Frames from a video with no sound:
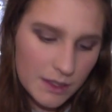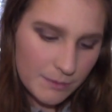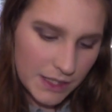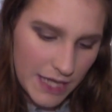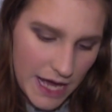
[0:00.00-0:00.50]

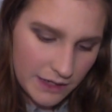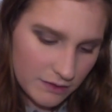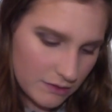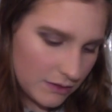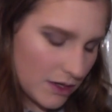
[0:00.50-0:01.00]
But yeah,
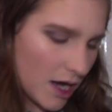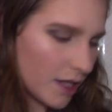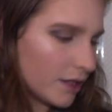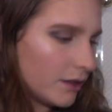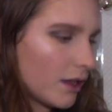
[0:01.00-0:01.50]

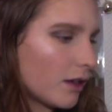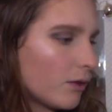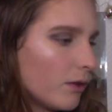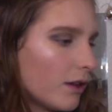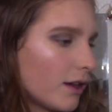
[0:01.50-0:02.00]
not a
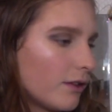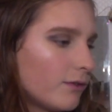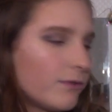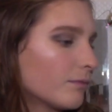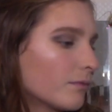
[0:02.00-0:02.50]
whole lot of
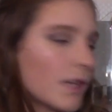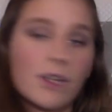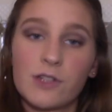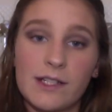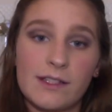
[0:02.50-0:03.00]

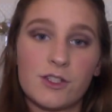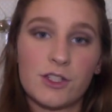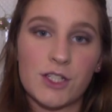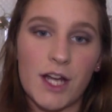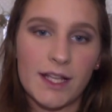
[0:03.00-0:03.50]

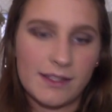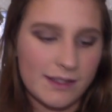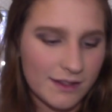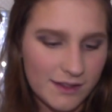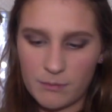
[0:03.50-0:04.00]
transition
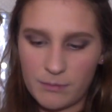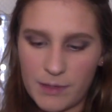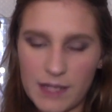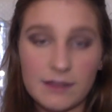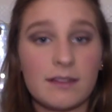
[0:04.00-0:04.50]
shades,
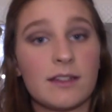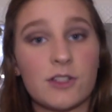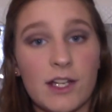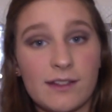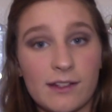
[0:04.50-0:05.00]
but the
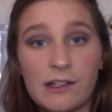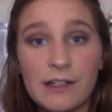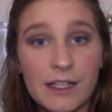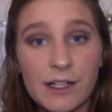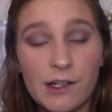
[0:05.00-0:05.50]
shades that are in
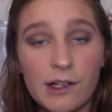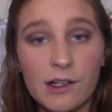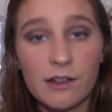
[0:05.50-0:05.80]
here